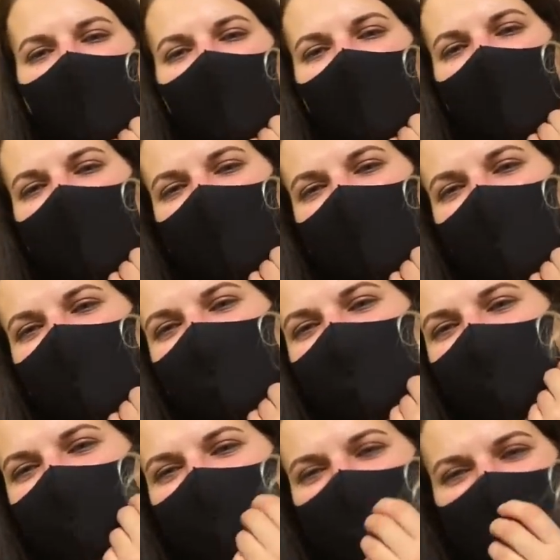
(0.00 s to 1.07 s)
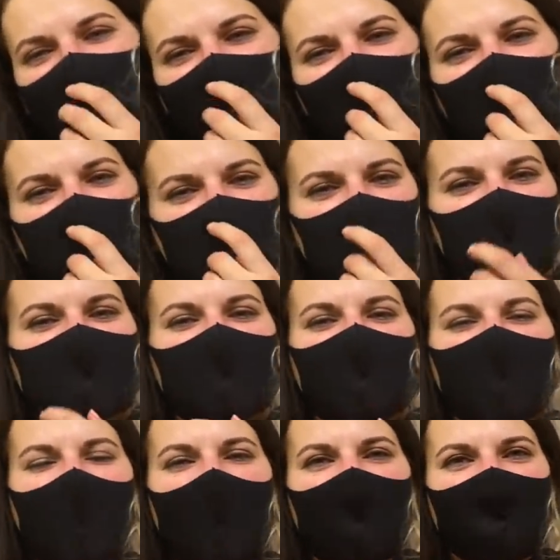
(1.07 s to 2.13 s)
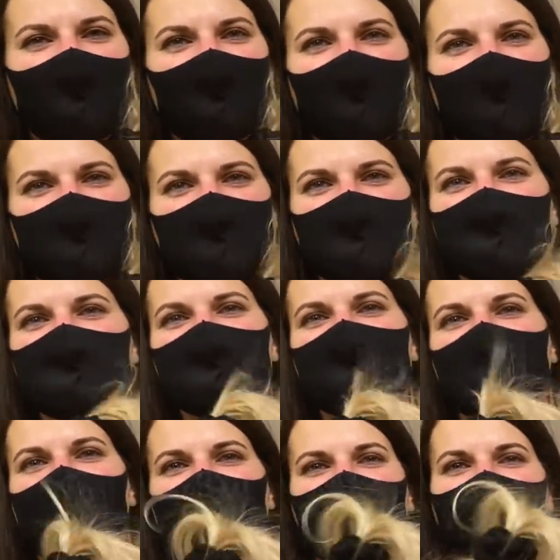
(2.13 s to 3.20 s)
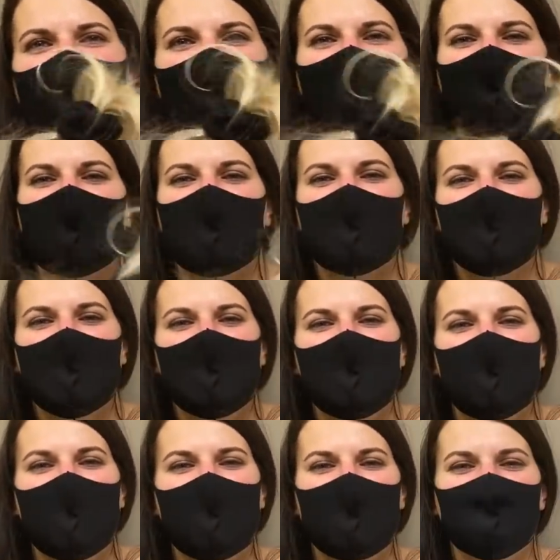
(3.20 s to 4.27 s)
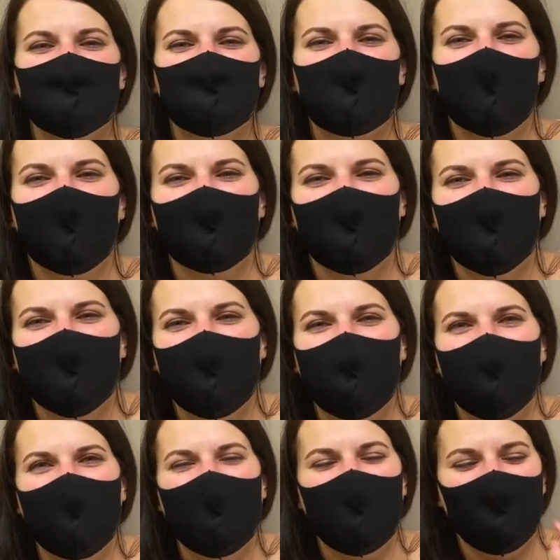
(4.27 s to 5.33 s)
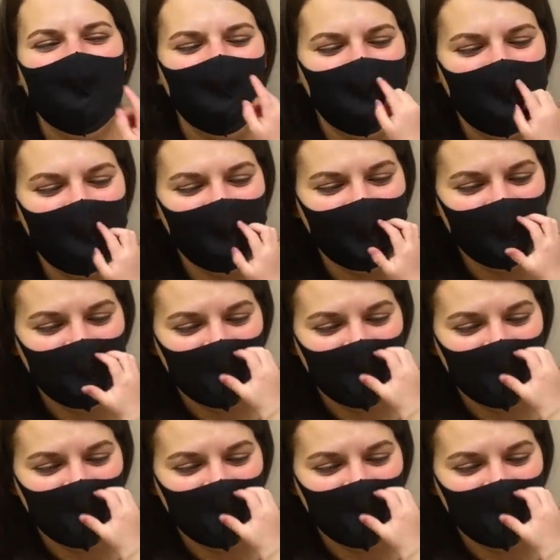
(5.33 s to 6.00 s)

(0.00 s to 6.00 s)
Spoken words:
I keep telling myself affirmations, saying I am strong. I am brave.